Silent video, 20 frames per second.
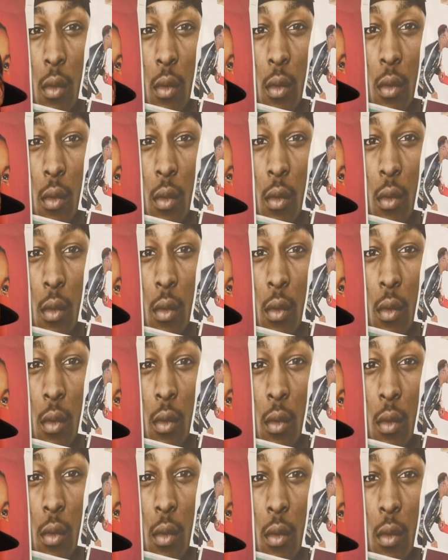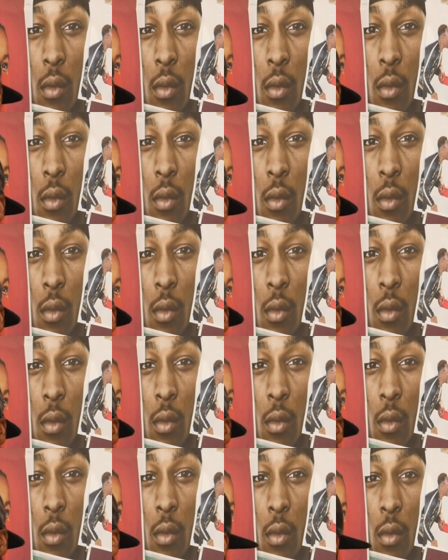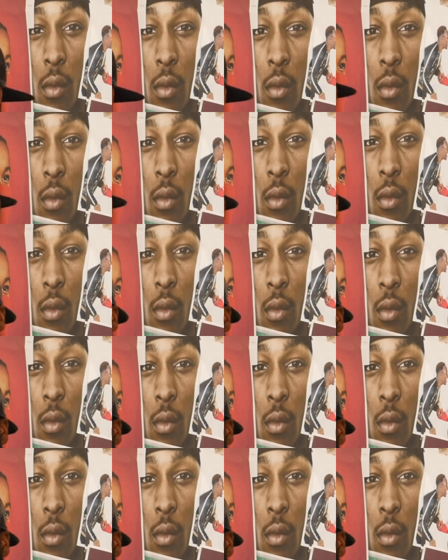(silent)